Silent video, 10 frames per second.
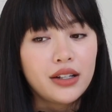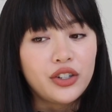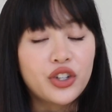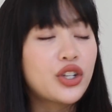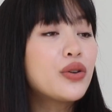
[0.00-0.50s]

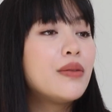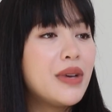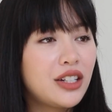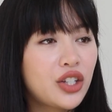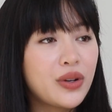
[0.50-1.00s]
you're so
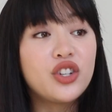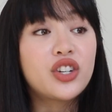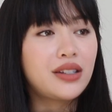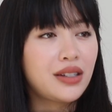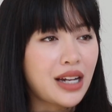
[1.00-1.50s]
committed to it, you
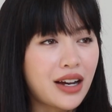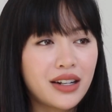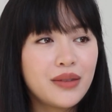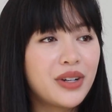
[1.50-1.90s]
should stay on it.